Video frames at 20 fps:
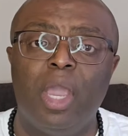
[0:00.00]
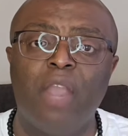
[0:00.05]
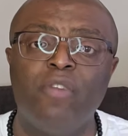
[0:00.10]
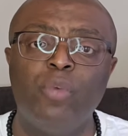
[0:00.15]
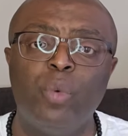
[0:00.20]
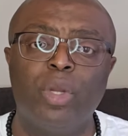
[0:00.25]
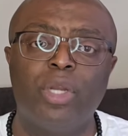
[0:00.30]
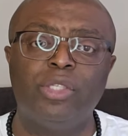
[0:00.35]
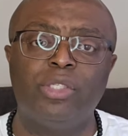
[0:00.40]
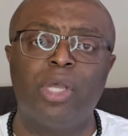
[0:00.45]

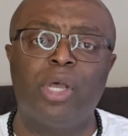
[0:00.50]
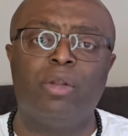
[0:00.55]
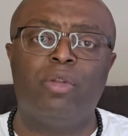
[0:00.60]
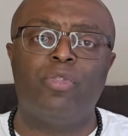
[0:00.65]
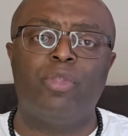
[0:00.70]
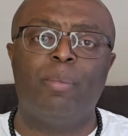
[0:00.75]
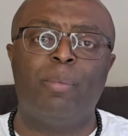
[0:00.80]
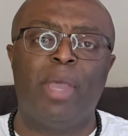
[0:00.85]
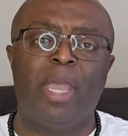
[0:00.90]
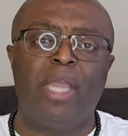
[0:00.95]
Everyone is all
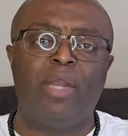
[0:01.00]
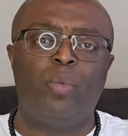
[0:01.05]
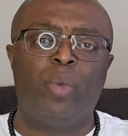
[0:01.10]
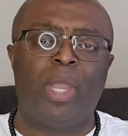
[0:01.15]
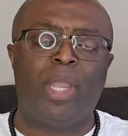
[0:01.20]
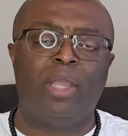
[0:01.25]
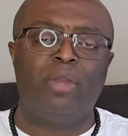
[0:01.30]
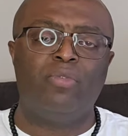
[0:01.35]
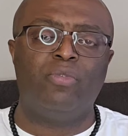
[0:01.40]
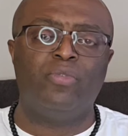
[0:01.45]
on the
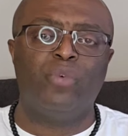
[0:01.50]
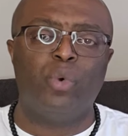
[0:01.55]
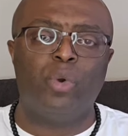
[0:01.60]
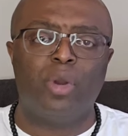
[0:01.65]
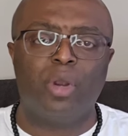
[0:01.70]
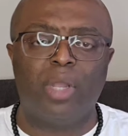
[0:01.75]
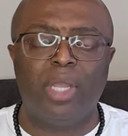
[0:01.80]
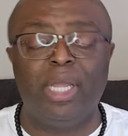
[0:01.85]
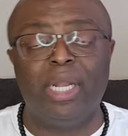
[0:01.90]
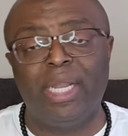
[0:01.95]
bandwagon
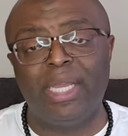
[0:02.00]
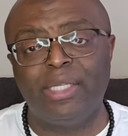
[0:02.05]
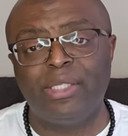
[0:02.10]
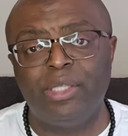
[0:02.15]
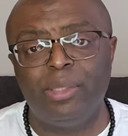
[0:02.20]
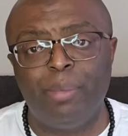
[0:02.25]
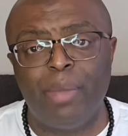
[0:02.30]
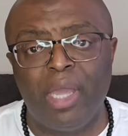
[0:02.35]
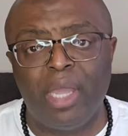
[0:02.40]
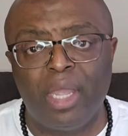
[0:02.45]
for
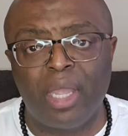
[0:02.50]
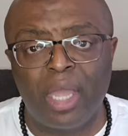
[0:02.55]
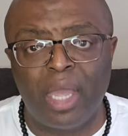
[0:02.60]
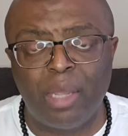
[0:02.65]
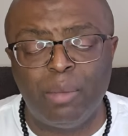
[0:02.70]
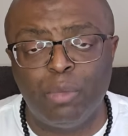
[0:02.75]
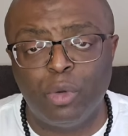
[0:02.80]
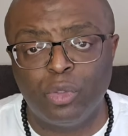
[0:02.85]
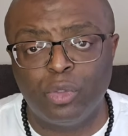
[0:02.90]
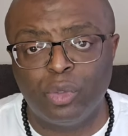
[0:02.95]
Alexie May
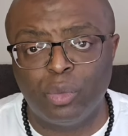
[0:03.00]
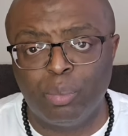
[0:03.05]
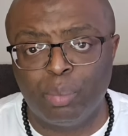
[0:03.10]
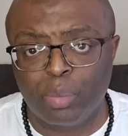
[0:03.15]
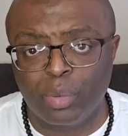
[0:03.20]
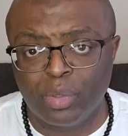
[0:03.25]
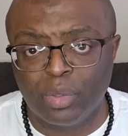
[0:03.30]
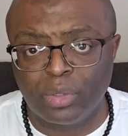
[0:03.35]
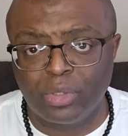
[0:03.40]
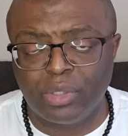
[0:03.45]
Caimoso
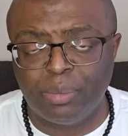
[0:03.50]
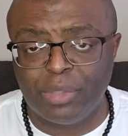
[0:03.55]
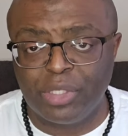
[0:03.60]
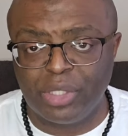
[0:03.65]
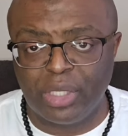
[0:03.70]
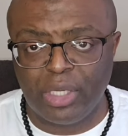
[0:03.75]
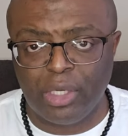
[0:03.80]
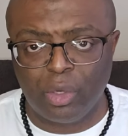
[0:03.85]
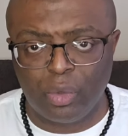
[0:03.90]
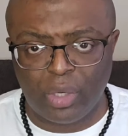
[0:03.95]
Brooks,
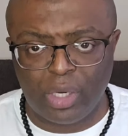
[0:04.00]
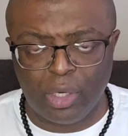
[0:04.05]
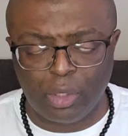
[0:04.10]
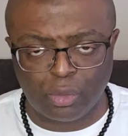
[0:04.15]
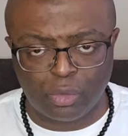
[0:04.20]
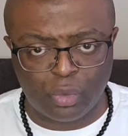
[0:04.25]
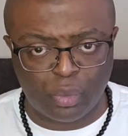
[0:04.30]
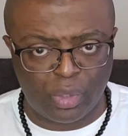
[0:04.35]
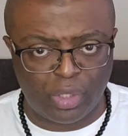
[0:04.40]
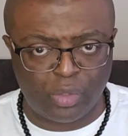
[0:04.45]
Miss
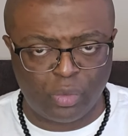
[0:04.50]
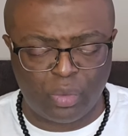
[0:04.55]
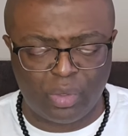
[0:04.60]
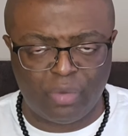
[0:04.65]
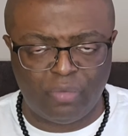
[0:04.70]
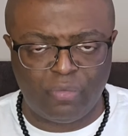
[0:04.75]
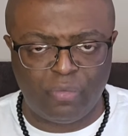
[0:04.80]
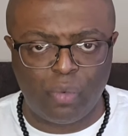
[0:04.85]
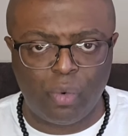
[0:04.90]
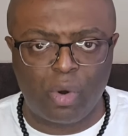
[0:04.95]
Iloilo
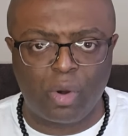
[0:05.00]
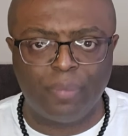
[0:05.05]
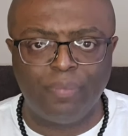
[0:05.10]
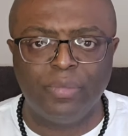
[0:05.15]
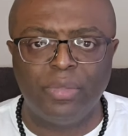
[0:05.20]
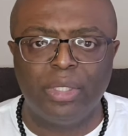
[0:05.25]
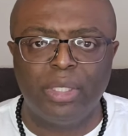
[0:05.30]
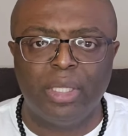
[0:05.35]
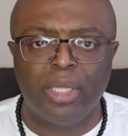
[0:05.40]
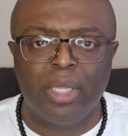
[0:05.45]
2024.
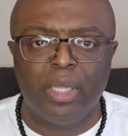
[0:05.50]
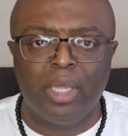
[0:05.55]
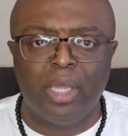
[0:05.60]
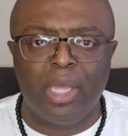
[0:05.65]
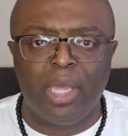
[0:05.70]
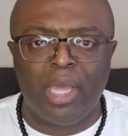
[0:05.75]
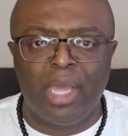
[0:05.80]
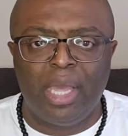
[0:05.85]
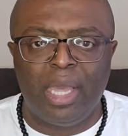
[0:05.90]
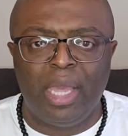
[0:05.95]

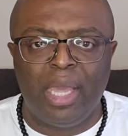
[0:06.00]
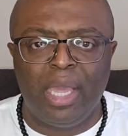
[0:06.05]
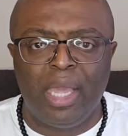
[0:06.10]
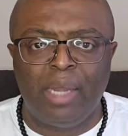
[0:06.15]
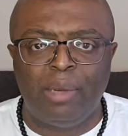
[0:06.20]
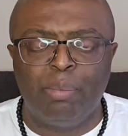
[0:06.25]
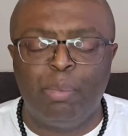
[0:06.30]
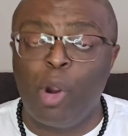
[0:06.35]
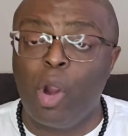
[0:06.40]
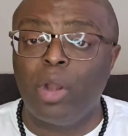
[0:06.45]

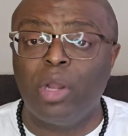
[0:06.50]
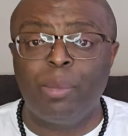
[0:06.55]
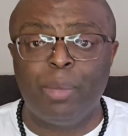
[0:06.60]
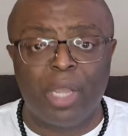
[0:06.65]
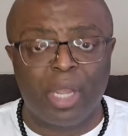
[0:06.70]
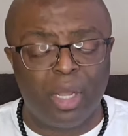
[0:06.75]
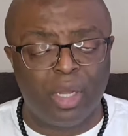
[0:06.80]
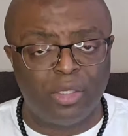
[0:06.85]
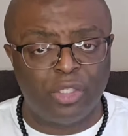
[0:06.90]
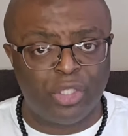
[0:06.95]
And partly
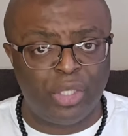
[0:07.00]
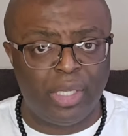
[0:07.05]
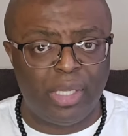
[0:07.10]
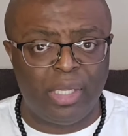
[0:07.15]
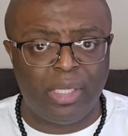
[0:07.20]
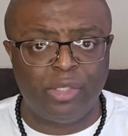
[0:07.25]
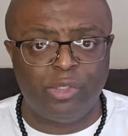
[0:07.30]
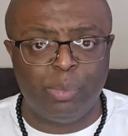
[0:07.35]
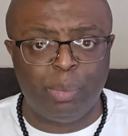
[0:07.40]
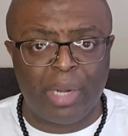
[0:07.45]
because she
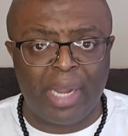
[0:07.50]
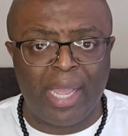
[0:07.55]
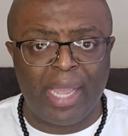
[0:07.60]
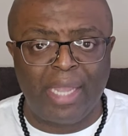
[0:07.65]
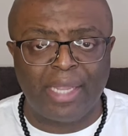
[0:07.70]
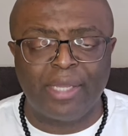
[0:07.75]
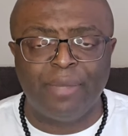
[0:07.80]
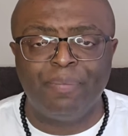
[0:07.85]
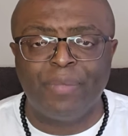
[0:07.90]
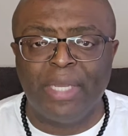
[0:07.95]
is
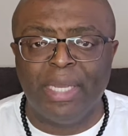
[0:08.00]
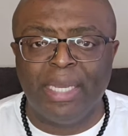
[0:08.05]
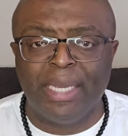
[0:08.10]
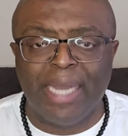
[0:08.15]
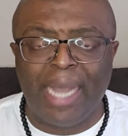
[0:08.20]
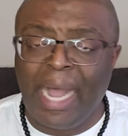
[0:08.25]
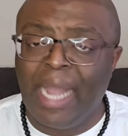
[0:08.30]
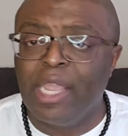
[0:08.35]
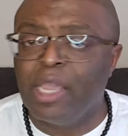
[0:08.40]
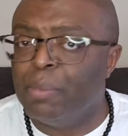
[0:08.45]
Black.
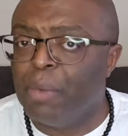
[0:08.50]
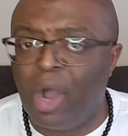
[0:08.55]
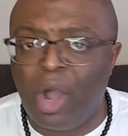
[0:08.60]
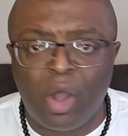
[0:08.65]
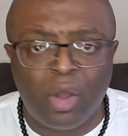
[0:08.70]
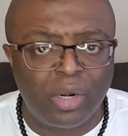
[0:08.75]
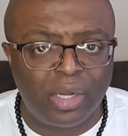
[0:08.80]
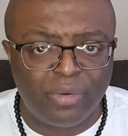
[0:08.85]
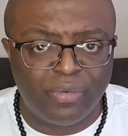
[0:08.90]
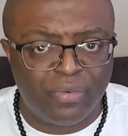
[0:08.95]
I am
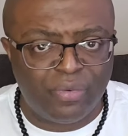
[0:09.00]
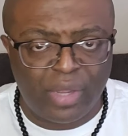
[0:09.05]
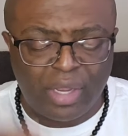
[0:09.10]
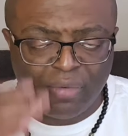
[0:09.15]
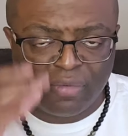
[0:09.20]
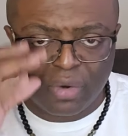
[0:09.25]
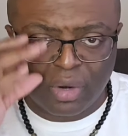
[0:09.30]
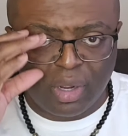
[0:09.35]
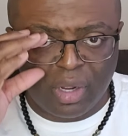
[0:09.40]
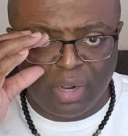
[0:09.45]
all in
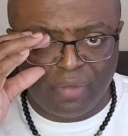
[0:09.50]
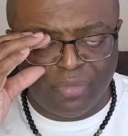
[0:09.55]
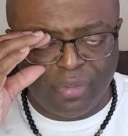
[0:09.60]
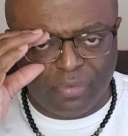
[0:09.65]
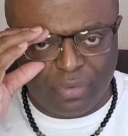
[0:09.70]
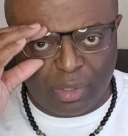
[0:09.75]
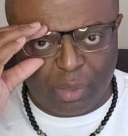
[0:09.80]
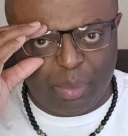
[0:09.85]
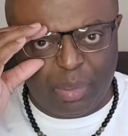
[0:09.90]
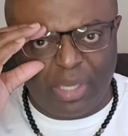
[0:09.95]
favor of
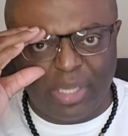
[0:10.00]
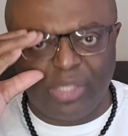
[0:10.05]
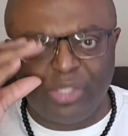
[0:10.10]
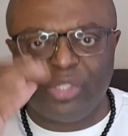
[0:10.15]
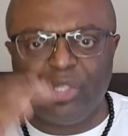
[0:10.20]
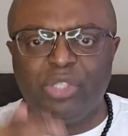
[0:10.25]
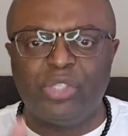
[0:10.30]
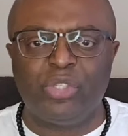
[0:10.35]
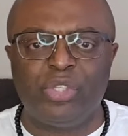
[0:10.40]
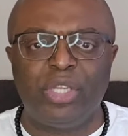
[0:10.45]
the
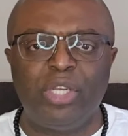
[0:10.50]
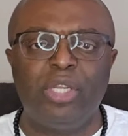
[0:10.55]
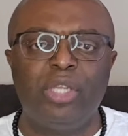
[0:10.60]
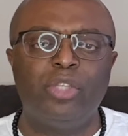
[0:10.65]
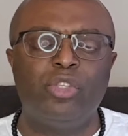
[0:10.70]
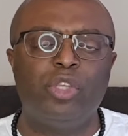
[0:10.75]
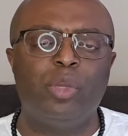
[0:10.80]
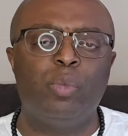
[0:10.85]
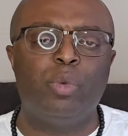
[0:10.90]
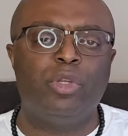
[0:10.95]
Philippines
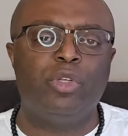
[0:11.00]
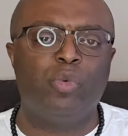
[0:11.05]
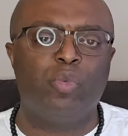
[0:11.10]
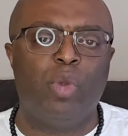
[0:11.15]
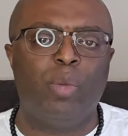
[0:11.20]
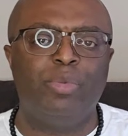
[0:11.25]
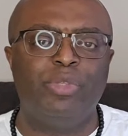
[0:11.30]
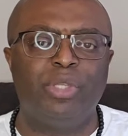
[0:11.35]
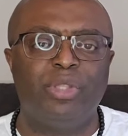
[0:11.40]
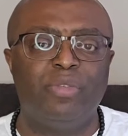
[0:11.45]
sending someone to
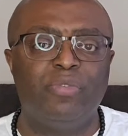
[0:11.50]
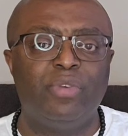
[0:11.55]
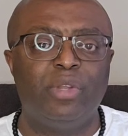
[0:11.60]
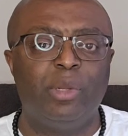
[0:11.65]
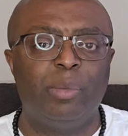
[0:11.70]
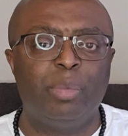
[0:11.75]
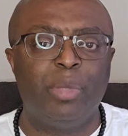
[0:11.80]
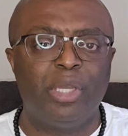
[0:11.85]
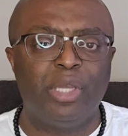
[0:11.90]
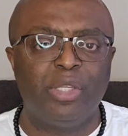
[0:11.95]
represent the
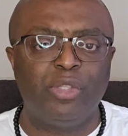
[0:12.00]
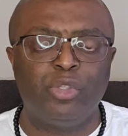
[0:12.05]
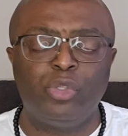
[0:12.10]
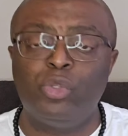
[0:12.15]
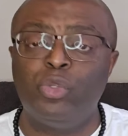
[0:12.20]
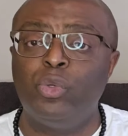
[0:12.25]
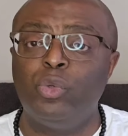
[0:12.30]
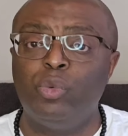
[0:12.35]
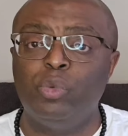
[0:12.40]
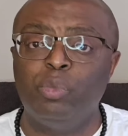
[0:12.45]

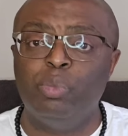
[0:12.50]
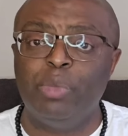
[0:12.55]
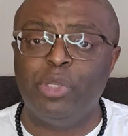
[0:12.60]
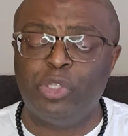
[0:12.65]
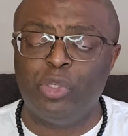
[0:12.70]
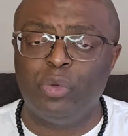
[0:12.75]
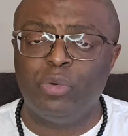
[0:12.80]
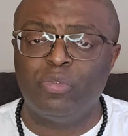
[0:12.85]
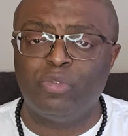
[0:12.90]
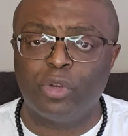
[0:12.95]
Philippines to
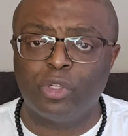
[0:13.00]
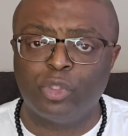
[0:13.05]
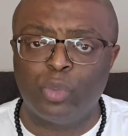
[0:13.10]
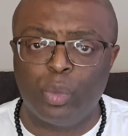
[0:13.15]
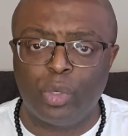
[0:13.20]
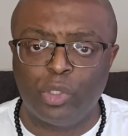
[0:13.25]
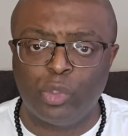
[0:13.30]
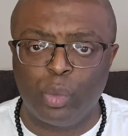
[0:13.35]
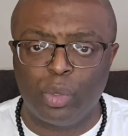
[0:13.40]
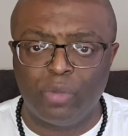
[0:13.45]
Miss Universe
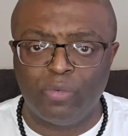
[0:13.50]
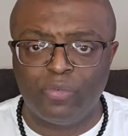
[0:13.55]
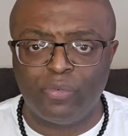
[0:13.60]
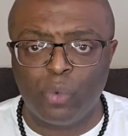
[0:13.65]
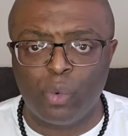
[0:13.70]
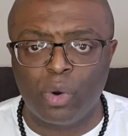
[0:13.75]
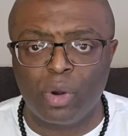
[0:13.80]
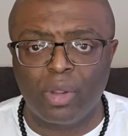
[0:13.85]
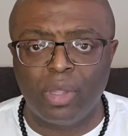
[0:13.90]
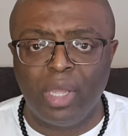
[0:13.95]

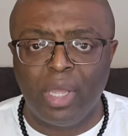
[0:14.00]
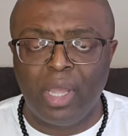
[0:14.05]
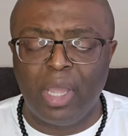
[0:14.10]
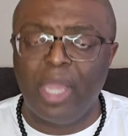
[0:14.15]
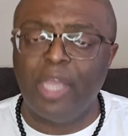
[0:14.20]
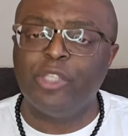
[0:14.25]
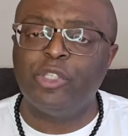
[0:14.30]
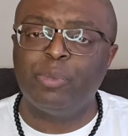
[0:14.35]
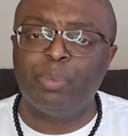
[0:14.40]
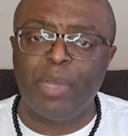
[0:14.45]
2024,
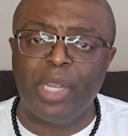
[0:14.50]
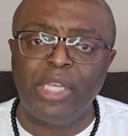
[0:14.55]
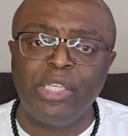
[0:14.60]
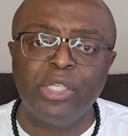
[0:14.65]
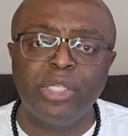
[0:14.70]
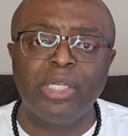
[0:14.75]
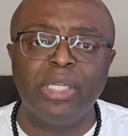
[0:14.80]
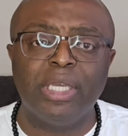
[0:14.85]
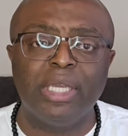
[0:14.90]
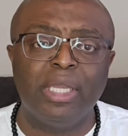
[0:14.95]

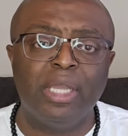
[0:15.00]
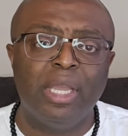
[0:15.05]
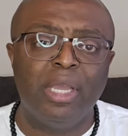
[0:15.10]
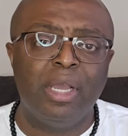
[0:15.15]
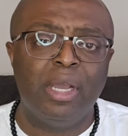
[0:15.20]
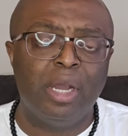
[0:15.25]
especially